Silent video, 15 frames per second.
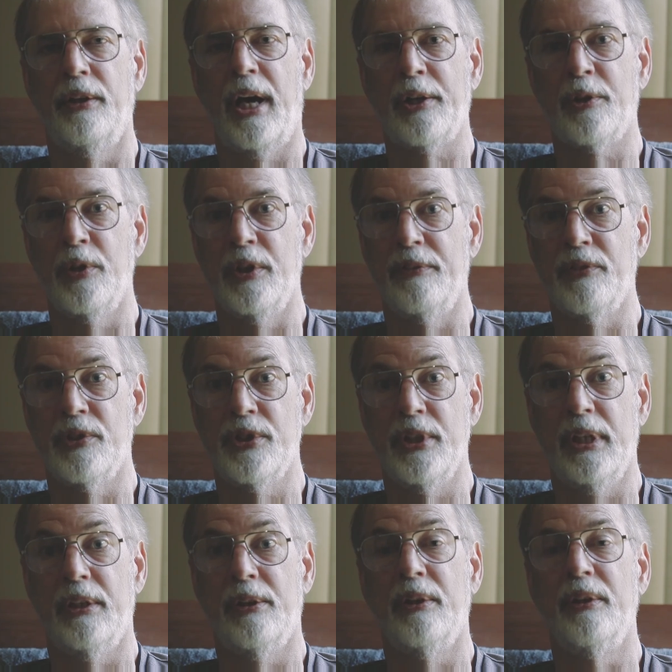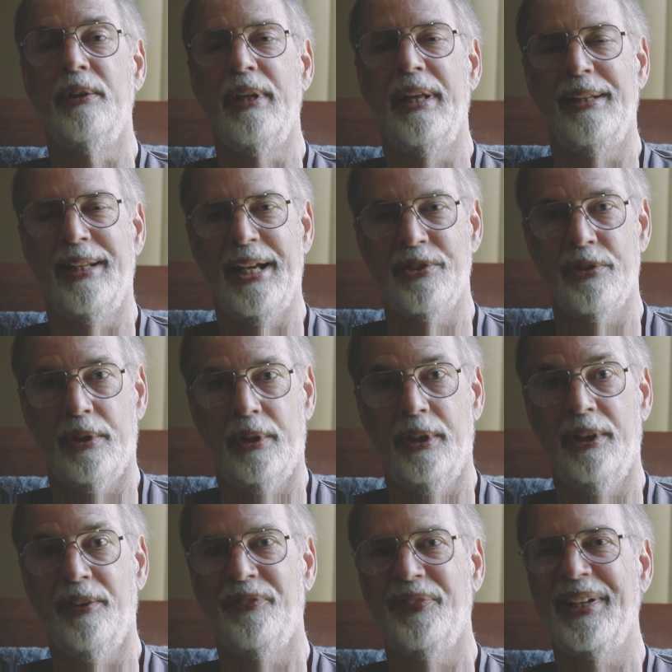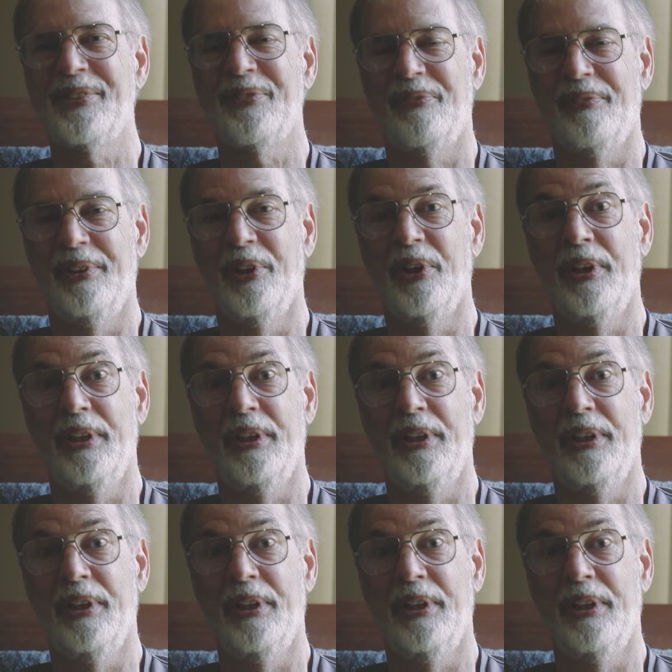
Doctor even said, that's enough, that's good